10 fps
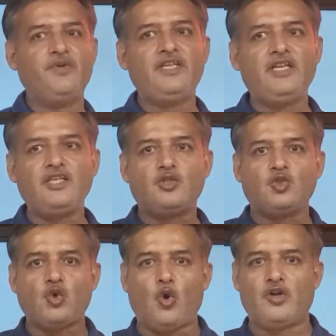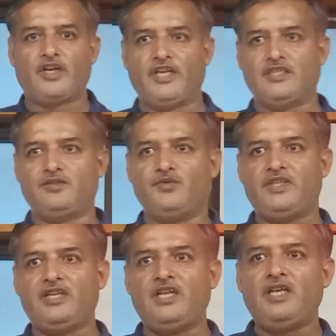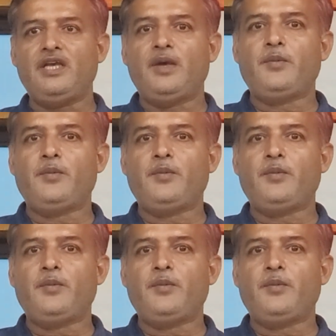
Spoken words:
within a short range, within a